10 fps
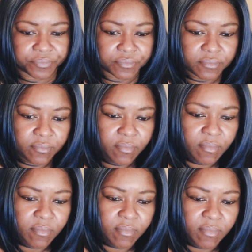
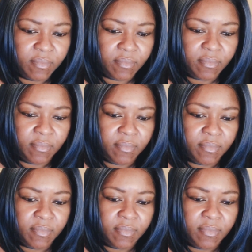
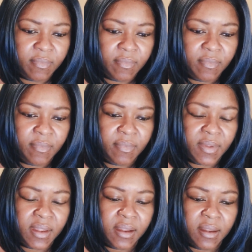
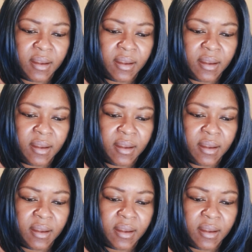(silence)